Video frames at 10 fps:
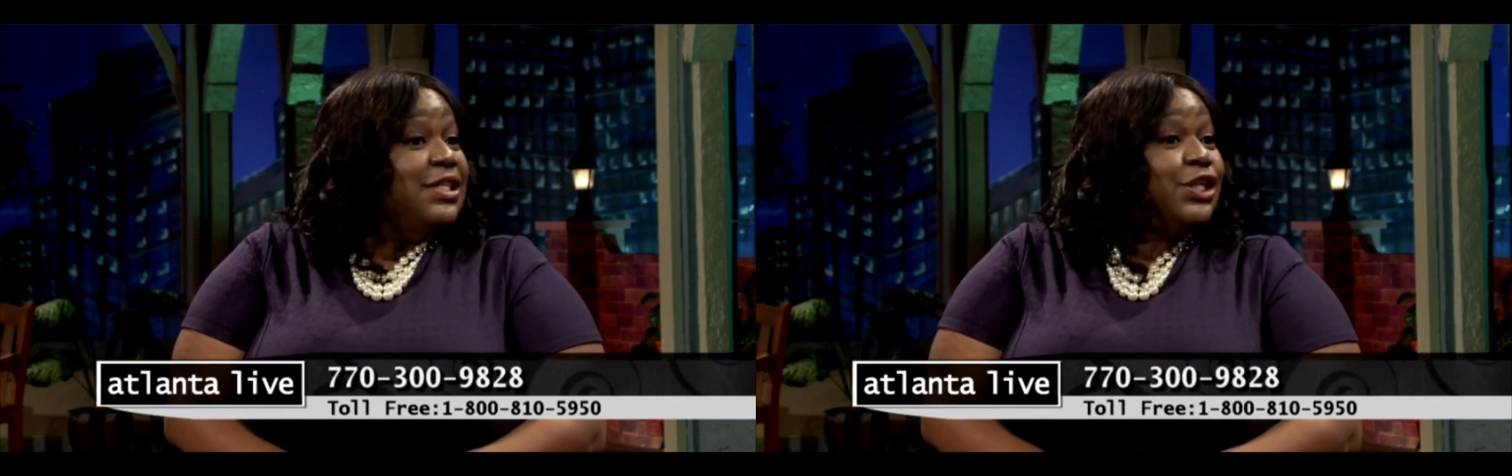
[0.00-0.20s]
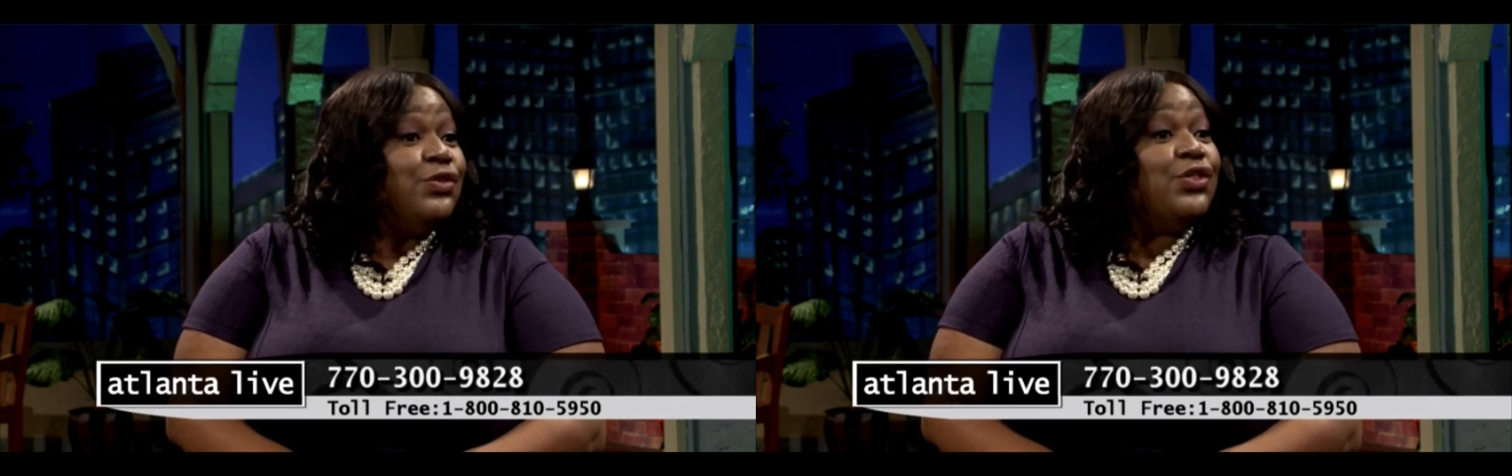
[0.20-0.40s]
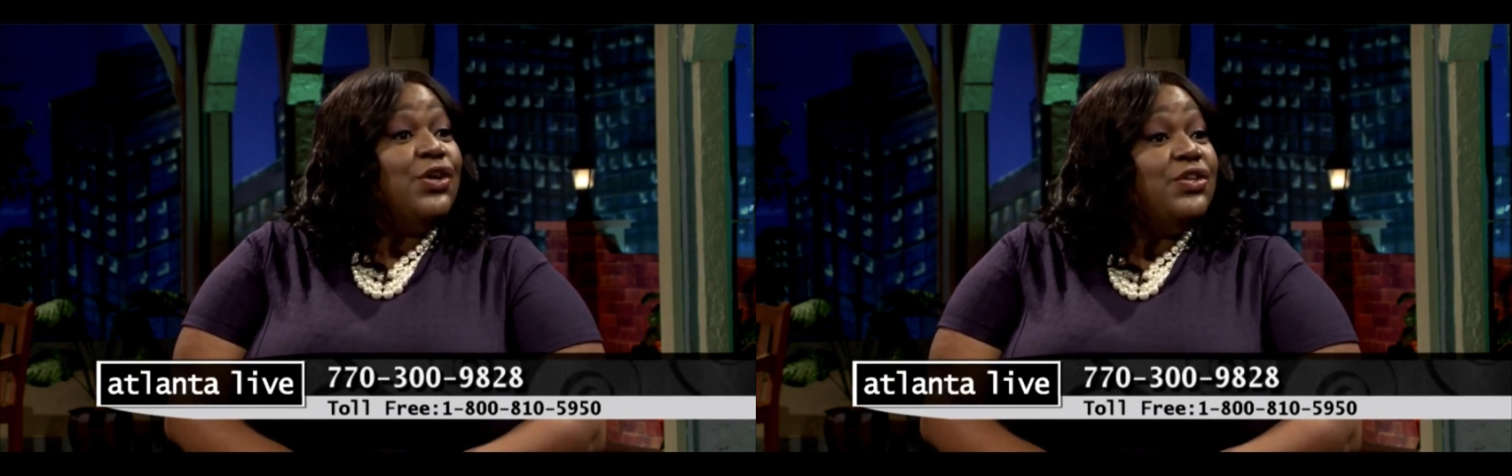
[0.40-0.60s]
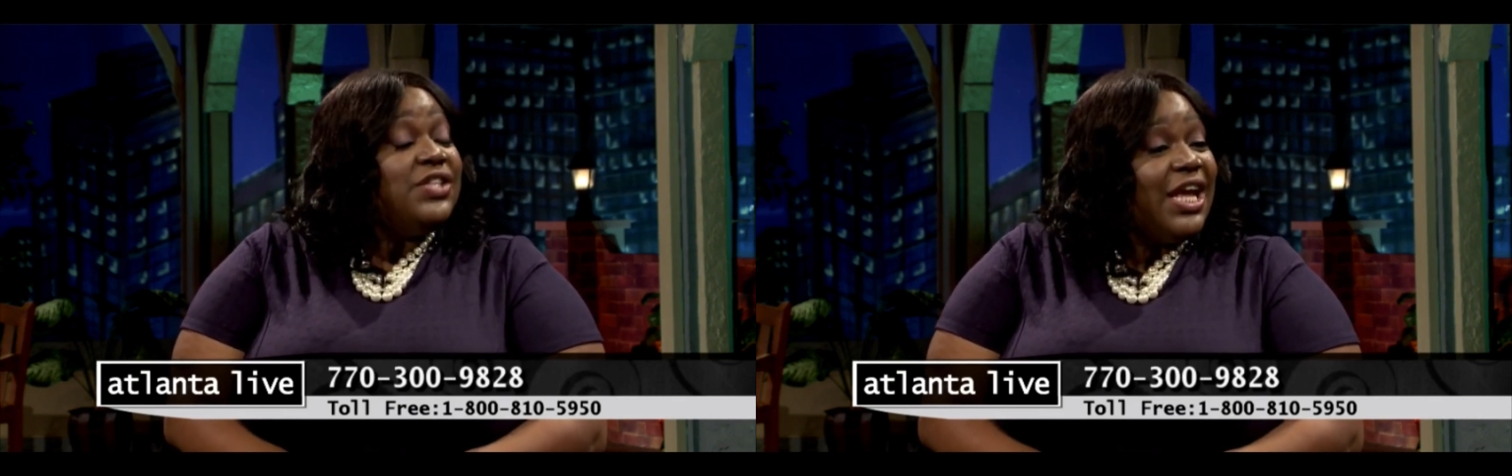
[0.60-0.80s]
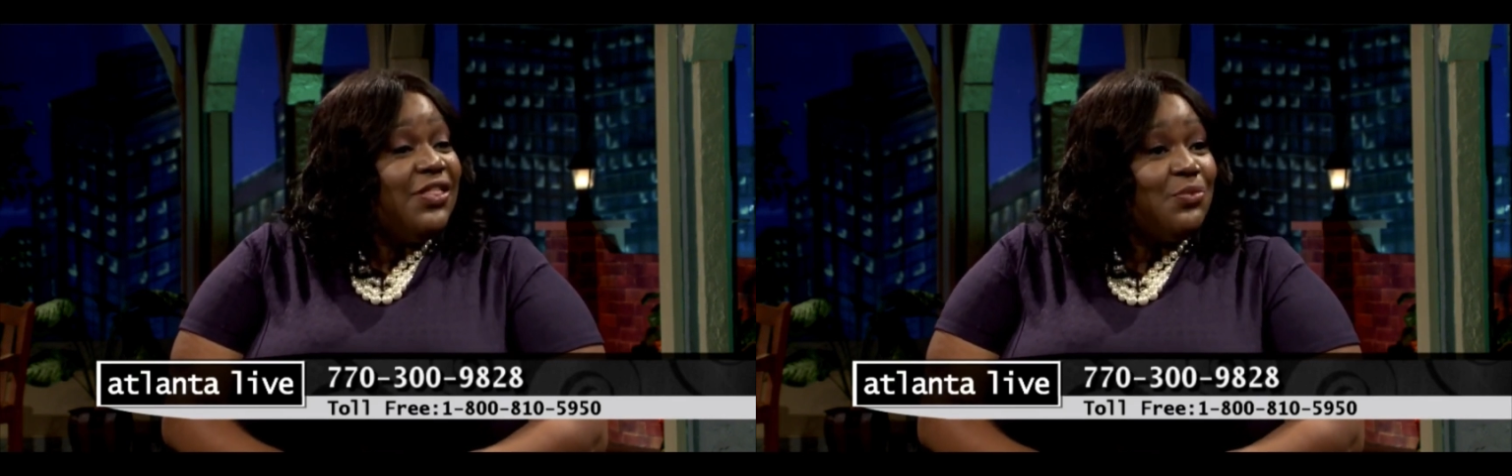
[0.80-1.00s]
till
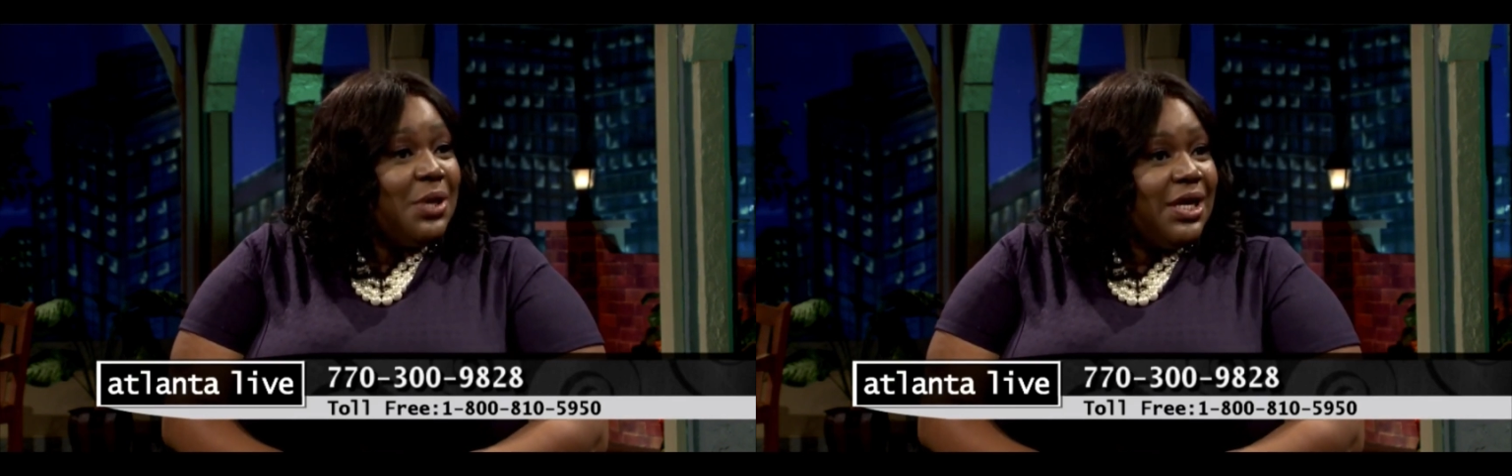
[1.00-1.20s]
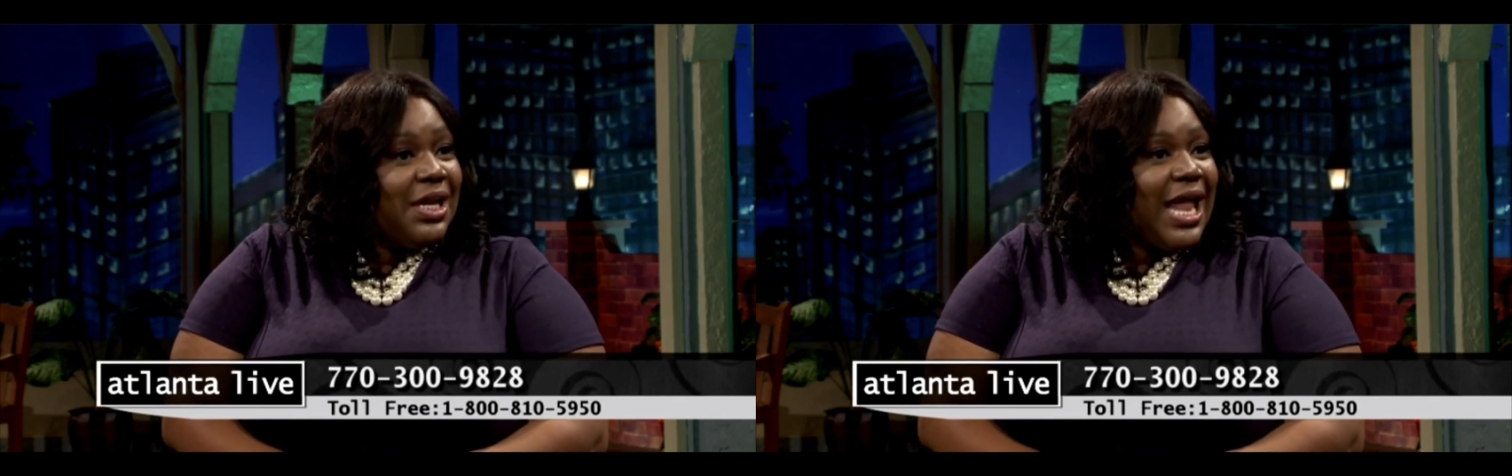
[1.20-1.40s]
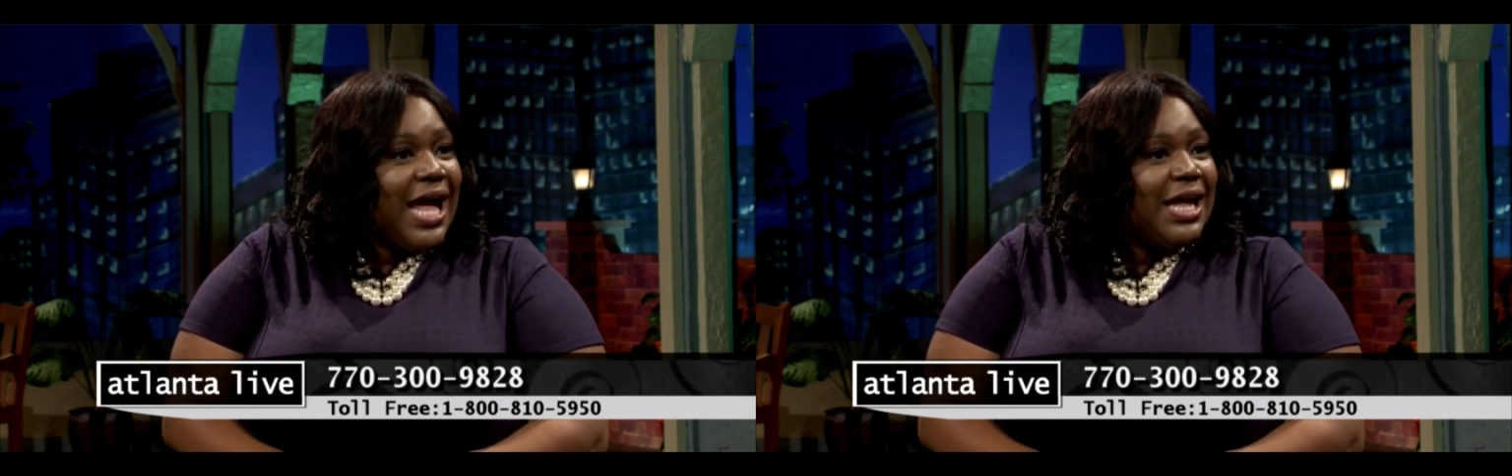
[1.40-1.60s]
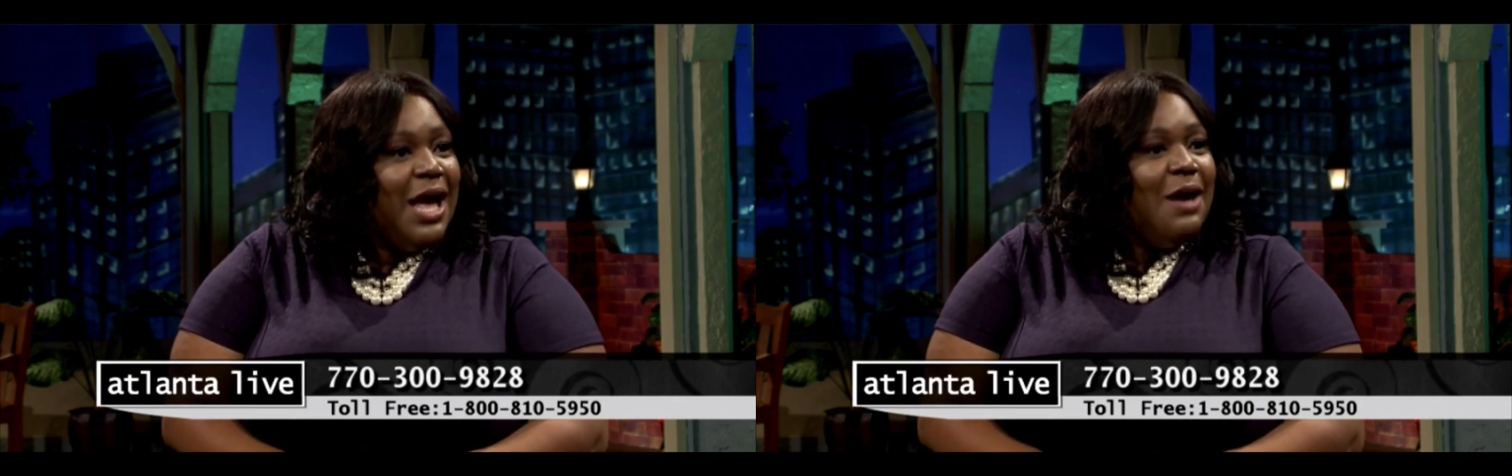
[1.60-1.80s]
Thursday at 3 o'clock.